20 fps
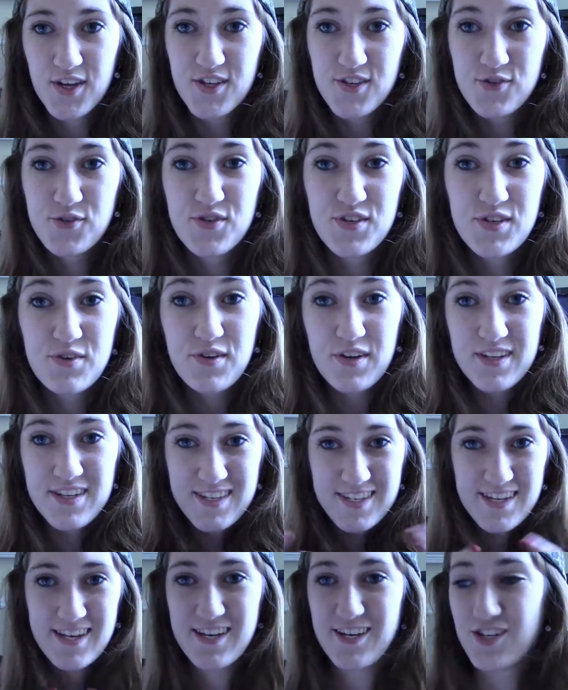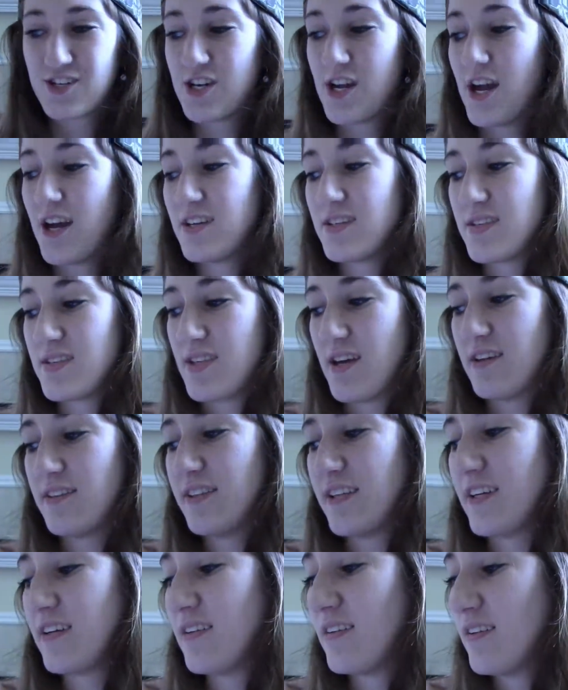So as you could see, she has that,
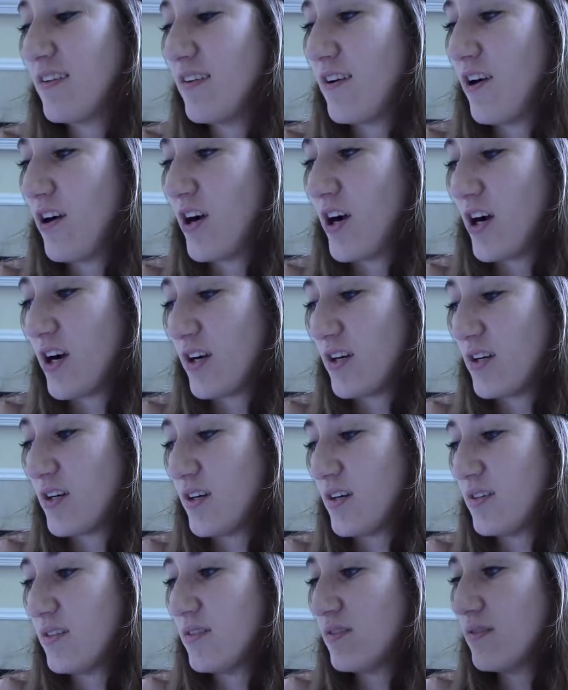like, her